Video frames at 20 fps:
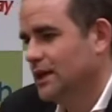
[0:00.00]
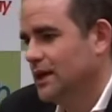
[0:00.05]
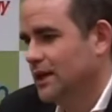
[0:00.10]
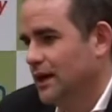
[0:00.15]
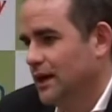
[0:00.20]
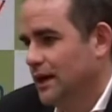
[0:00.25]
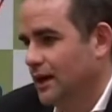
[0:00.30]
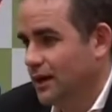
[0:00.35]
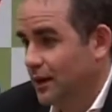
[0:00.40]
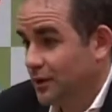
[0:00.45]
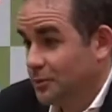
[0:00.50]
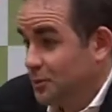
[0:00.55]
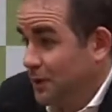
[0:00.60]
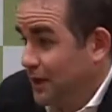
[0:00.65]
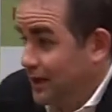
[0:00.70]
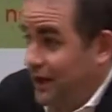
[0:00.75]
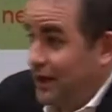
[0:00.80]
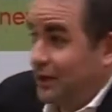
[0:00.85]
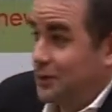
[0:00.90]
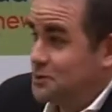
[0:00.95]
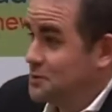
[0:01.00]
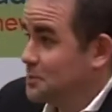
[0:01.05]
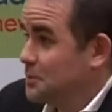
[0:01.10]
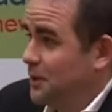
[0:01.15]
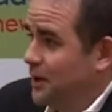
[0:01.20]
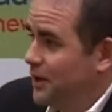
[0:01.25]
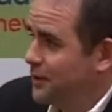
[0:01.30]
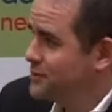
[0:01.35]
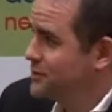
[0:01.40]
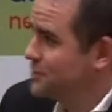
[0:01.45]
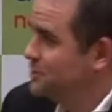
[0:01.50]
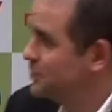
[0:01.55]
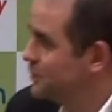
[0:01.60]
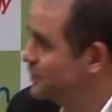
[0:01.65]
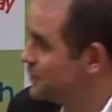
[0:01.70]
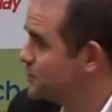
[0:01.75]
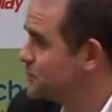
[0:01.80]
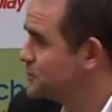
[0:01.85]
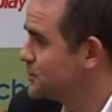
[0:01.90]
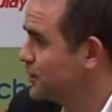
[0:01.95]
I like being here as a person,
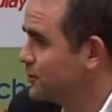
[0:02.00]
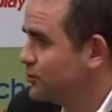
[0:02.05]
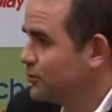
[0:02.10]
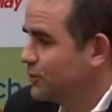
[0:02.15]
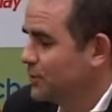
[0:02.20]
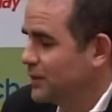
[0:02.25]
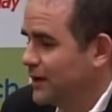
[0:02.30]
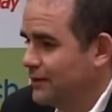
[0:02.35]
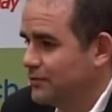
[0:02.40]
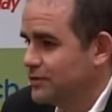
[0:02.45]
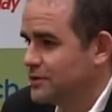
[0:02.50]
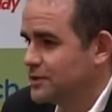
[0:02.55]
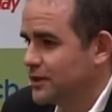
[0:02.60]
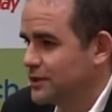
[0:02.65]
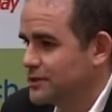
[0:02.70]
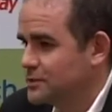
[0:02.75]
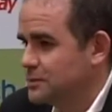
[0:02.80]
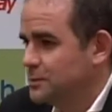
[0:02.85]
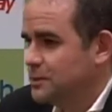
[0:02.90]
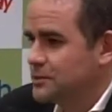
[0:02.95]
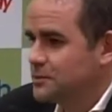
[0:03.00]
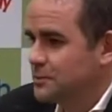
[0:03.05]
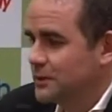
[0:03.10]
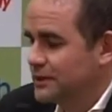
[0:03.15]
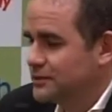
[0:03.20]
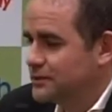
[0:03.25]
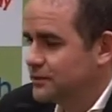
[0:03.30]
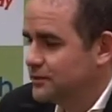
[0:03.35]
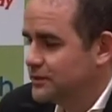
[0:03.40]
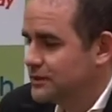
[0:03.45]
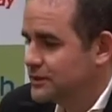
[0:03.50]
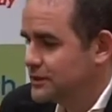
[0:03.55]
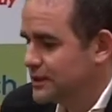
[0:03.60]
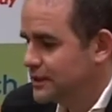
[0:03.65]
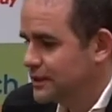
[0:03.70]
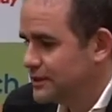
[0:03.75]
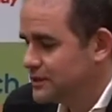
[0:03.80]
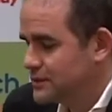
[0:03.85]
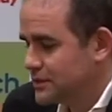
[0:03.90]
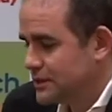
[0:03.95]
but also from an advertising perspective,
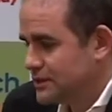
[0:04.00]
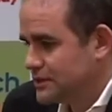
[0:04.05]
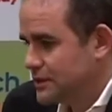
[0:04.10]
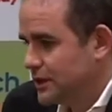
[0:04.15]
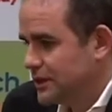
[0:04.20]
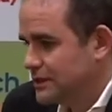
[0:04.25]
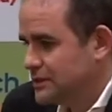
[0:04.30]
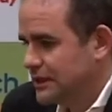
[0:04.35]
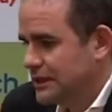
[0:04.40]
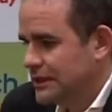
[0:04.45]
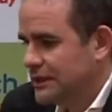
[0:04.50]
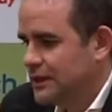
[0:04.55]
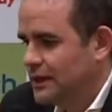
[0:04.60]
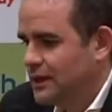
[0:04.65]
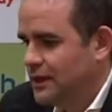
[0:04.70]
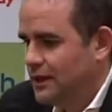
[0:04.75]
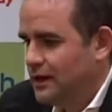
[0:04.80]
it's exciting.